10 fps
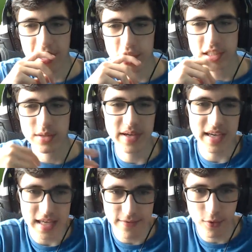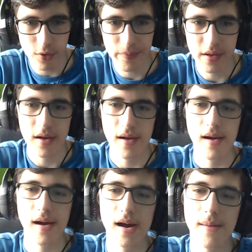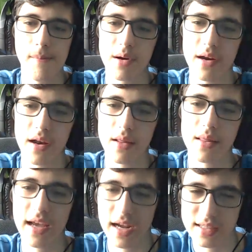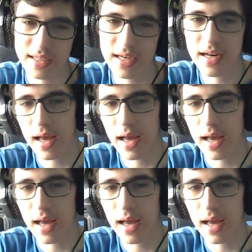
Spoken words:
actions as being evil, but like I said,